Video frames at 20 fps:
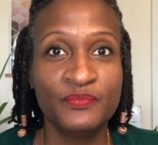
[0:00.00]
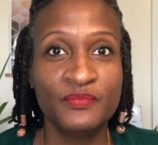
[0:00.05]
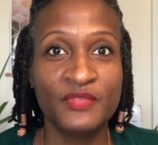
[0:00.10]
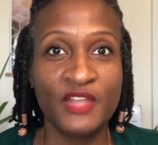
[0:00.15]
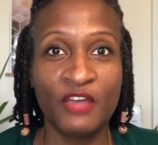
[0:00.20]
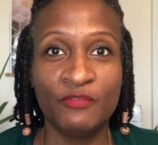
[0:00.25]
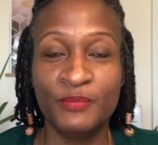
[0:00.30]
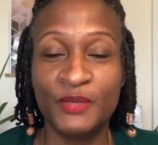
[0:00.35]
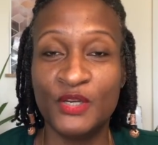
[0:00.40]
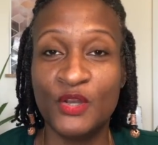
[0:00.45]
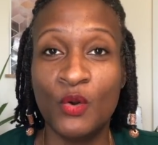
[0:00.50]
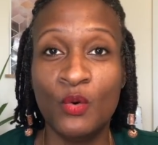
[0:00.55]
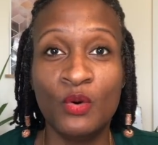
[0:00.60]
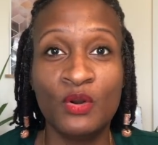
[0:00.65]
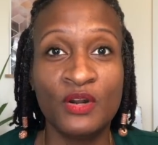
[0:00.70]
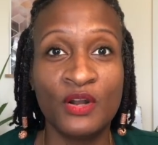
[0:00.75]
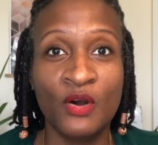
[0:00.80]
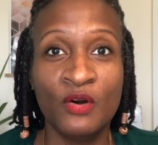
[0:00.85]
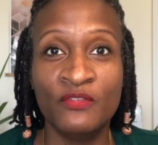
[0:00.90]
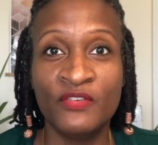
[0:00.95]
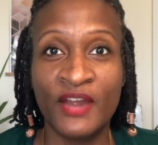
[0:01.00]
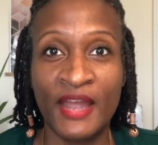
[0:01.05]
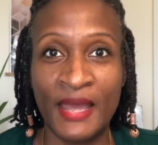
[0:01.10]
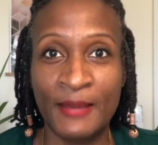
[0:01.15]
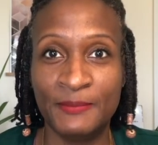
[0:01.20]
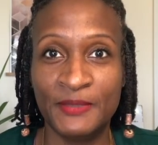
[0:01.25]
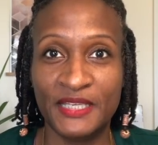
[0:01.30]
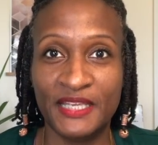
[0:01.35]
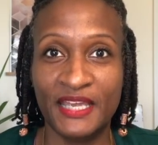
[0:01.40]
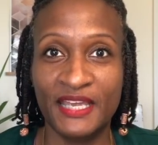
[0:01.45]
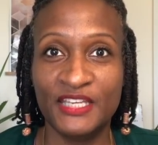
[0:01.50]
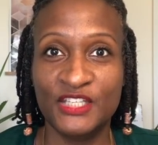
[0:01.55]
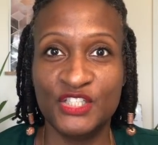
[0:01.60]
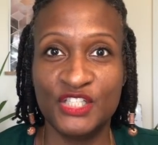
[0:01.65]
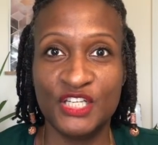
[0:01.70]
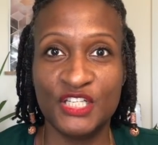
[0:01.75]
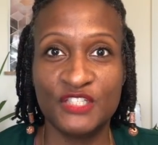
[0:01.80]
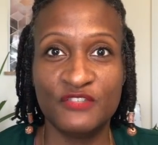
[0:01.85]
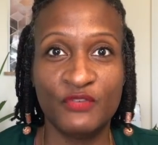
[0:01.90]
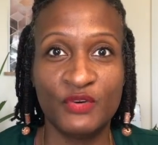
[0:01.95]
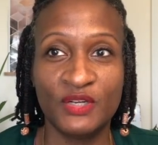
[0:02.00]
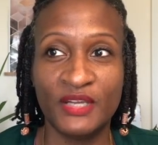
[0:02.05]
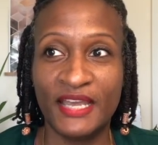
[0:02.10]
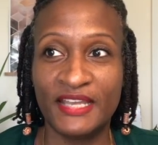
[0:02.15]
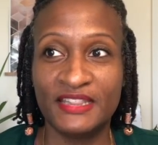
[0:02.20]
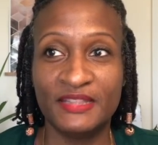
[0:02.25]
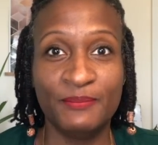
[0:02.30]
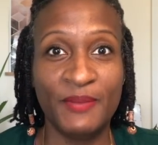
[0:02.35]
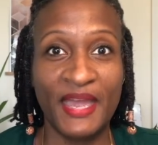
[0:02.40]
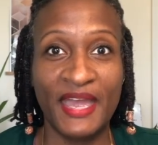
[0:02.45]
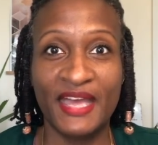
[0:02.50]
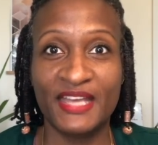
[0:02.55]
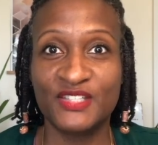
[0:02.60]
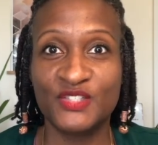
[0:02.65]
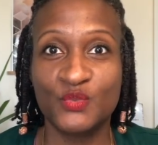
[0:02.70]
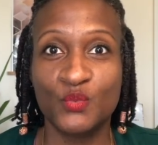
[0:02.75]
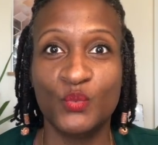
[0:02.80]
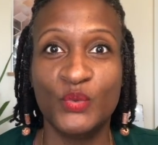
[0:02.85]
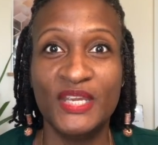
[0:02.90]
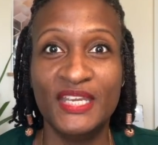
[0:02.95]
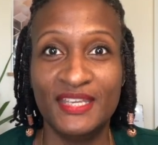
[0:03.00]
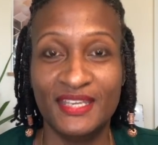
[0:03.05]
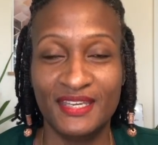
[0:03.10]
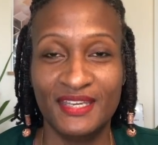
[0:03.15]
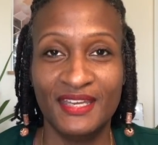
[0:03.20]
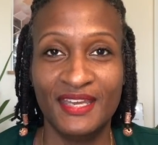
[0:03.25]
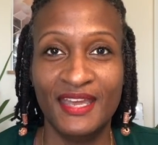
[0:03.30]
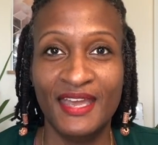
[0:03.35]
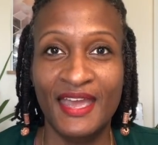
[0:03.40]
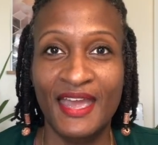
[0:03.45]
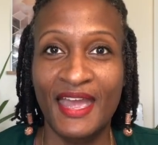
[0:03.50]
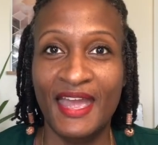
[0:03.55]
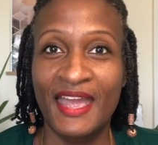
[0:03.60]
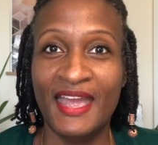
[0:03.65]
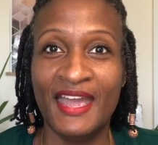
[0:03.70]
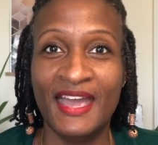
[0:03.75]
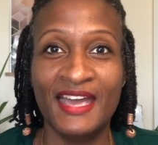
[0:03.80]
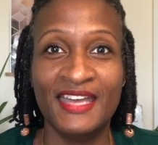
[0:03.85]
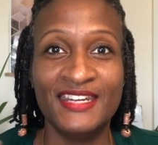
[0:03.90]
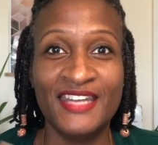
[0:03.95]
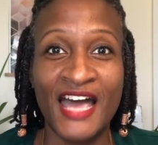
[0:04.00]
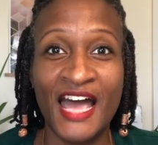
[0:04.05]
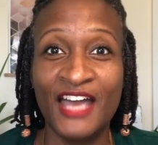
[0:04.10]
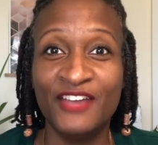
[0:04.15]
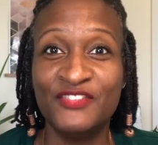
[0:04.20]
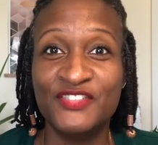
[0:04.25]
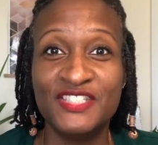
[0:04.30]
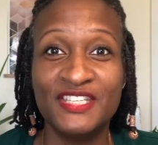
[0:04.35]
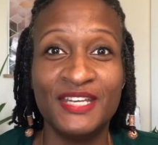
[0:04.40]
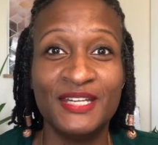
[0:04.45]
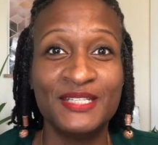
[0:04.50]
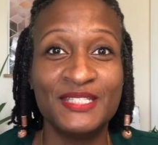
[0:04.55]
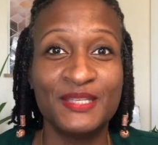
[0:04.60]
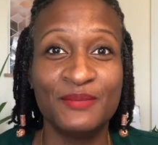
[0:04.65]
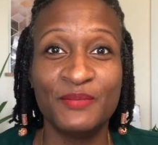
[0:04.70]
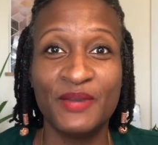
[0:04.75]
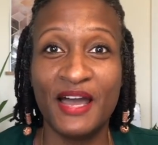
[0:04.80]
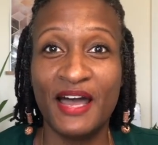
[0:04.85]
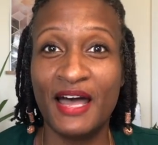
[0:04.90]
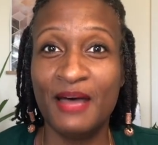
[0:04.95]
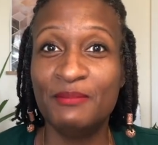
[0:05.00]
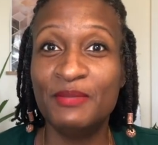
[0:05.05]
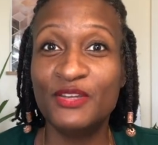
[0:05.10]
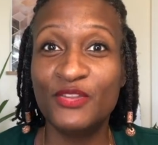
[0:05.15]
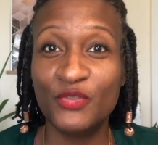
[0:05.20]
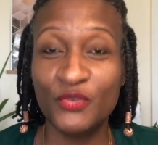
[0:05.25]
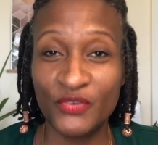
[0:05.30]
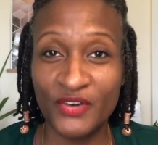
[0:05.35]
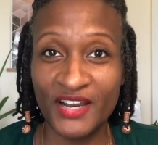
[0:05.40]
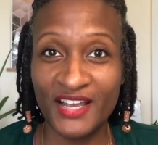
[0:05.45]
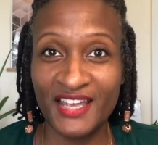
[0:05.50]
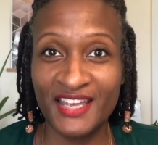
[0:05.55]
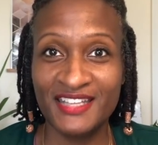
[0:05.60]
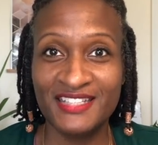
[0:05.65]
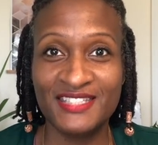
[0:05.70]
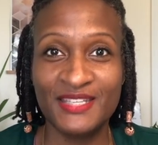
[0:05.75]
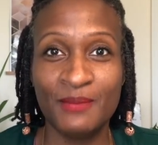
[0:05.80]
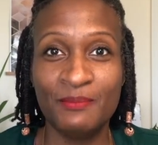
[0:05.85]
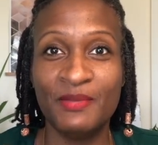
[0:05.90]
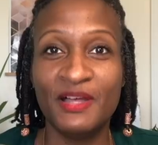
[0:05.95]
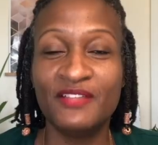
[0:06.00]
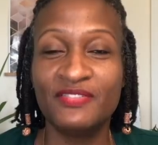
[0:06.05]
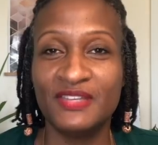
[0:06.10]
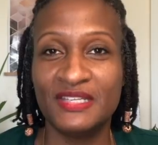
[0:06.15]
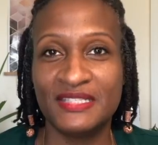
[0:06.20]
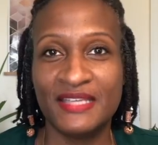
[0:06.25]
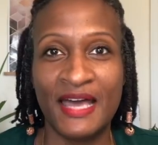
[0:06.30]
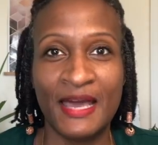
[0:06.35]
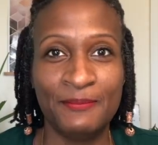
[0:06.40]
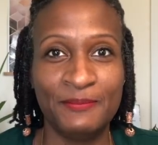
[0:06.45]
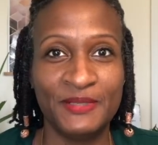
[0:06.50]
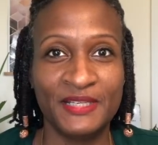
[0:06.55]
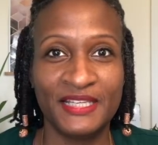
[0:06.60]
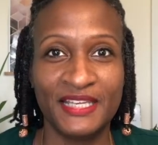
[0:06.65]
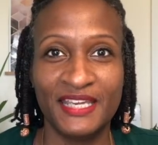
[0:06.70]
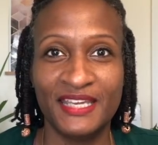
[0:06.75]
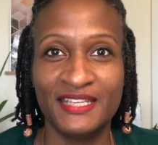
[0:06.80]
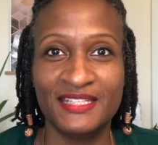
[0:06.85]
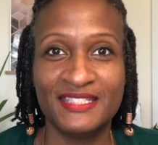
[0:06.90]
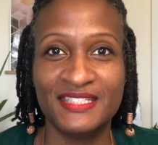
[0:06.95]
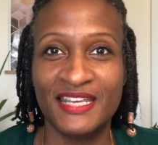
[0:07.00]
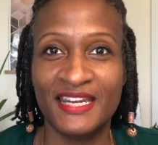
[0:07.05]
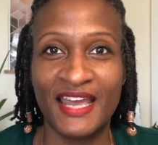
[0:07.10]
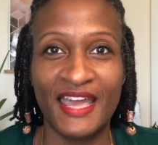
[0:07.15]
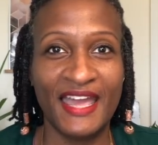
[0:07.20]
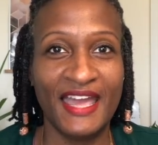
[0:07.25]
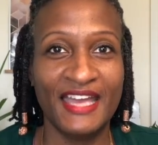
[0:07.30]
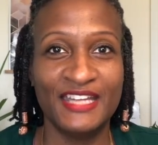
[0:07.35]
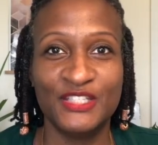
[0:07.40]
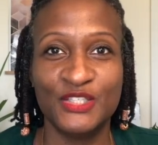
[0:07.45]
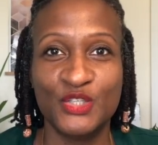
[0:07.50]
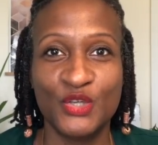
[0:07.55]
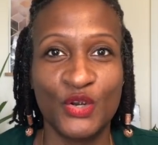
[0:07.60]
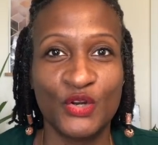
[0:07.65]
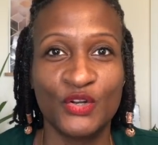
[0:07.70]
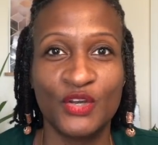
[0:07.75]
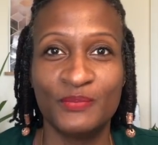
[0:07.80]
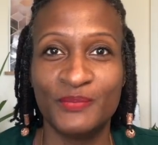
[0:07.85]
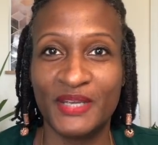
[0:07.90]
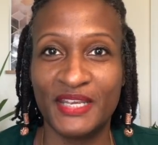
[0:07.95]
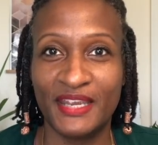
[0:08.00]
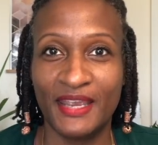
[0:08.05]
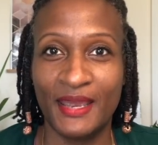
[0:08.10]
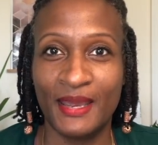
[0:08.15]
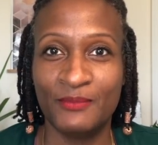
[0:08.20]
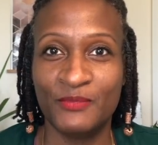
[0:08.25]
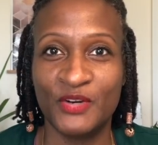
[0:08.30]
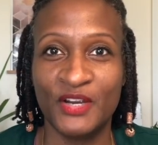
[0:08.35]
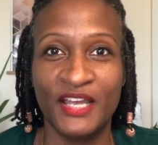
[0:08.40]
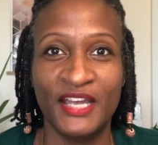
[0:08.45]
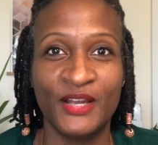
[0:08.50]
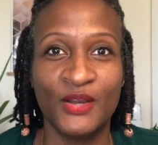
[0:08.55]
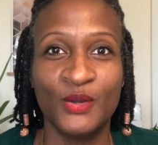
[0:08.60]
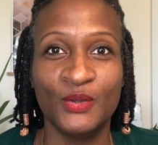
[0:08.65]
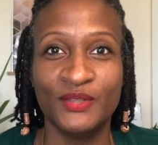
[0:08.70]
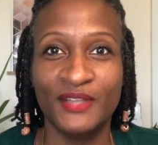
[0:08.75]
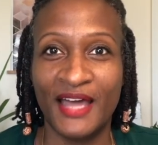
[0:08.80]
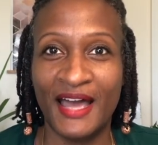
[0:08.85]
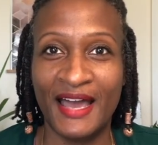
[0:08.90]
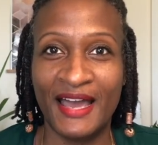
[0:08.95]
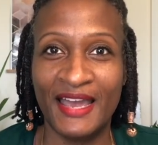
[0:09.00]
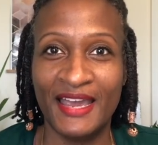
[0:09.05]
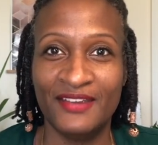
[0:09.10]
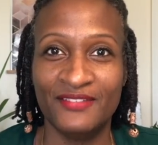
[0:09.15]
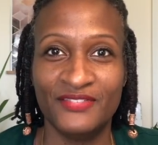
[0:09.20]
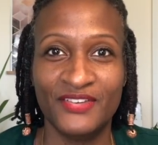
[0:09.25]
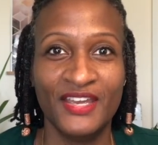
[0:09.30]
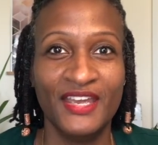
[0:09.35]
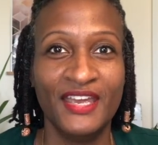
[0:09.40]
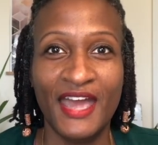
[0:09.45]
I've been going over applications for like the past week, and I've seen some common threads among these applicants, and I had to turn on my camera and go live.